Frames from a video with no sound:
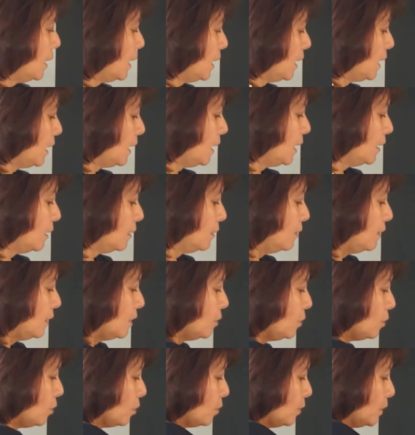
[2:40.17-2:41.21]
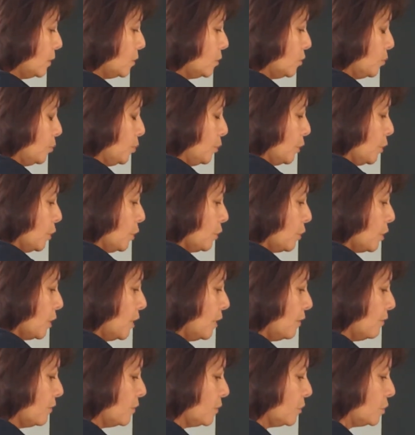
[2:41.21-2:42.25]
And then you're going to put your
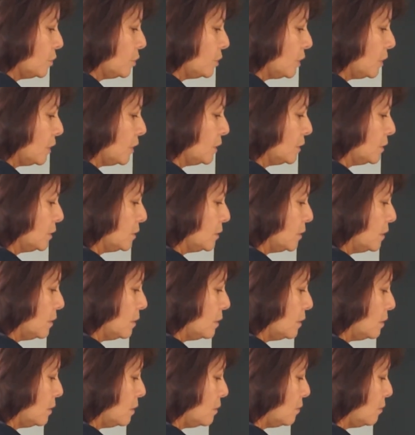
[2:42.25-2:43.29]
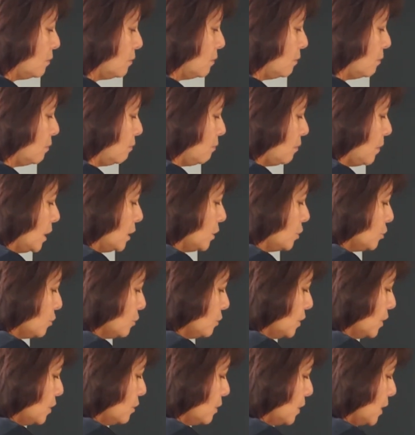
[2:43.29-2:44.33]
cover sheets. Make sure
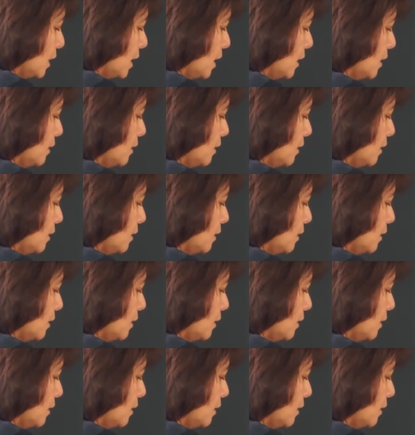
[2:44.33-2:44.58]
that you kind